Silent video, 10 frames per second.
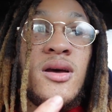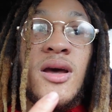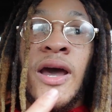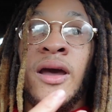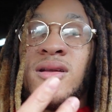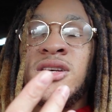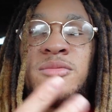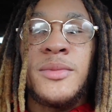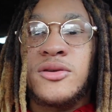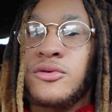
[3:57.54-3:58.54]
and it's
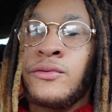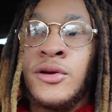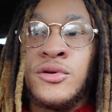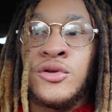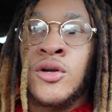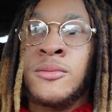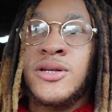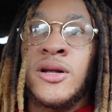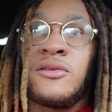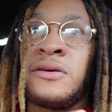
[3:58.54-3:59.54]
mixed reviews, you know what I'm
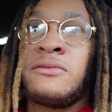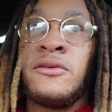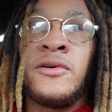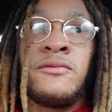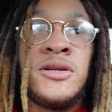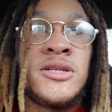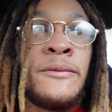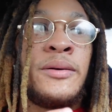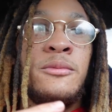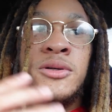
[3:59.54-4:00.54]
saying? It's 50-50. Some
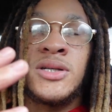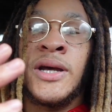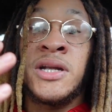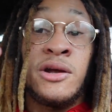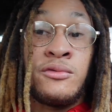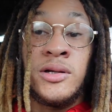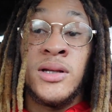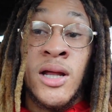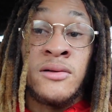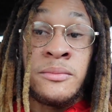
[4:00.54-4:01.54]
people saying they really
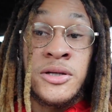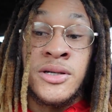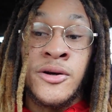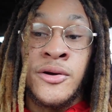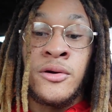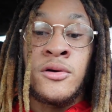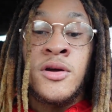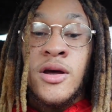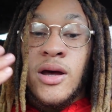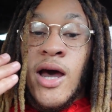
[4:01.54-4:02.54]
love the material,
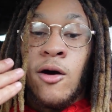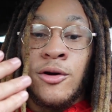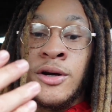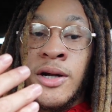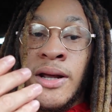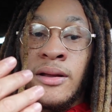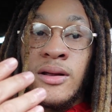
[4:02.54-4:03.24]
how good it